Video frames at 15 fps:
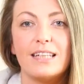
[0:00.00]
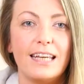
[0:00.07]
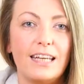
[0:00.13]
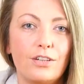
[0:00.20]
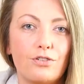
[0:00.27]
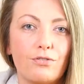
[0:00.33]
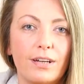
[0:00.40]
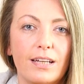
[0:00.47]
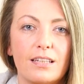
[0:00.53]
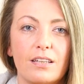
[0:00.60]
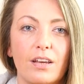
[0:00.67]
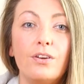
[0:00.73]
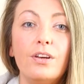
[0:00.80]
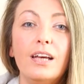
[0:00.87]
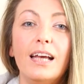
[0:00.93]
to eat treats.
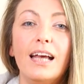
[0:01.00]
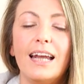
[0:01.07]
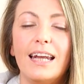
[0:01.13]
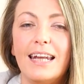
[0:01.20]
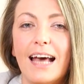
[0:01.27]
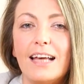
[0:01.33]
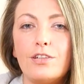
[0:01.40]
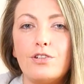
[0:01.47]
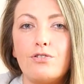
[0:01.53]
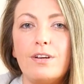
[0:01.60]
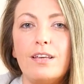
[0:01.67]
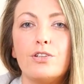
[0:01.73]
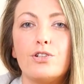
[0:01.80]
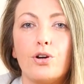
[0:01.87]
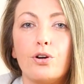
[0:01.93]
So let's
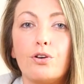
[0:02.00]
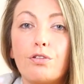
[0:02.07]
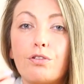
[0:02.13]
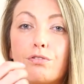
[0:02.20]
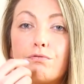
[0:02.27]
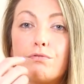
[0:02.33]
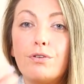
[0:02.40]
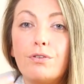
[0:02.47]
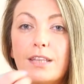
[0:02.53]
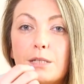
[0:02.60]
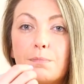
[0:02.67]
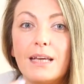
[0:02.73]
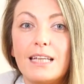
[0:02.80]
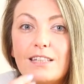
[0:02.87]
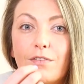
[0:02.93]
treat the dog through this
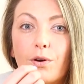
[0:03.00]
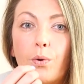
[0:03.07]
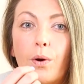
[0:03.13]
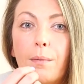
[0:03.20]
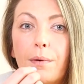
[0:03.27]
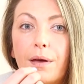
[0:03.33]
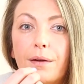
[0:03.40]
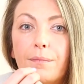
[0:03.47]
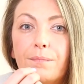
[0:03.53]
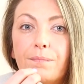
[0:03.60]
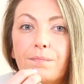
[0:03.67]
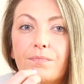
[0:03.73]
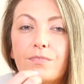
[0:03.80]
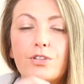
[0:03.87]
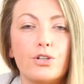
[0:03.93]
piece of equipment.
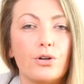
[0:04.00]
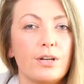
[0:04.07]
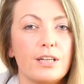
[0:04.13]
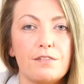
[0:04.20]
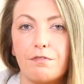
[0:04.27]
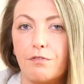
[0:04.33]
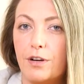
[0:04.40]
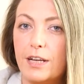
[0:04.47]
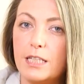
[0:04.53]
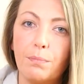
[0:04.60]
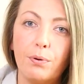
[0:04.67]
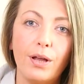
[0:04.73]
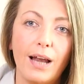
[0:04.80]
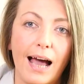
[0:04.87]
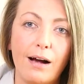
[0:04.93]
The dog is free to
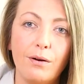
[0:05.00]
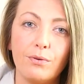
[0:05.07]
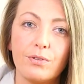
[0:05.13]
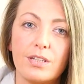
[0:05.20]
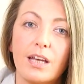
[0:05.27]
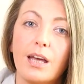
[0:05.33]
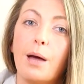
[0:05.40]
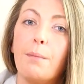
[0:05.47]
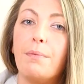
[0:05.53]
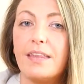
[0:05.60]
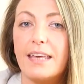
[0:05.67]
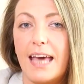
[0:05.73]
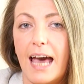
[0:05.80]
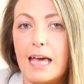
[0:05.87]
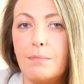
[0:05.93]
pull out, but
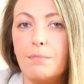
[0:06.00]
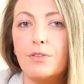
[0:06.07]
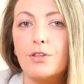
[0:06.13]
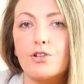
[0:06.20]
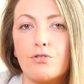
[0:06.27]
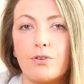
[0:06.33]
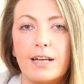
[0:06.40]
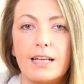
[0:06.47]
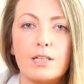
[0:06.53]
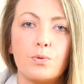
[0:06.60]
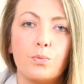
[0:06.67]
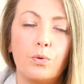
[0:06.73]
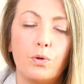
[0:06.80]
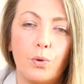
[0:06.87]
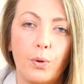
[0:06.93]
the game and the
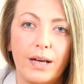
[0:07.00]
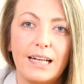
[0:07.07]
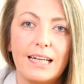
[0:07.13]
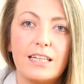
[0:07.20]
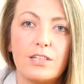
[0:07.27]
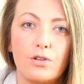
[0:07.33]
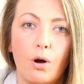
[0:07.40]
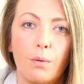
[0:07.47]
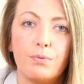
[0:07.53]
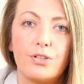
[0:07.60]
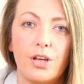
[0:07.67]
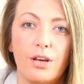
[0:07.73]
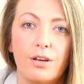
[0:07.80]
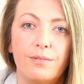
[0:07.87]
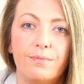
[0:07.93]
treats will quickly stop
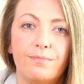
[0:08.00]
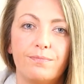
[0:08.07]
too.